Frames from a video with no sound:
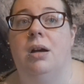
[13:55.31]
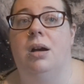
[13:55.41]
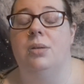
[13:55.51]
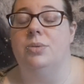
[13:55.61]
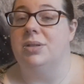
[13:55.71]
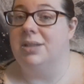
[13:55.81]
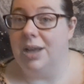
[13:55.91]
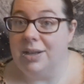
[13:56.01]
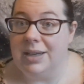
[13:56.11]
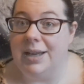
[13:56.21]
I will
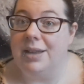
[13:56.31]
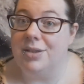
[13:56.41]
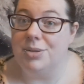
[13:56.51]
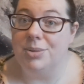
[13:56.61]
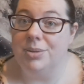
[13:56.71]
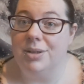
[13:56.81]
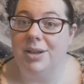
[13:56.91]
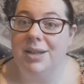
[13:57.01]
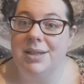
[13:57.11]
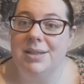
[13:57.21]
certainly get those
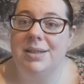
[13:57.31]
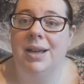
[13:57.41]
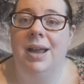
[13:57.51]
organised.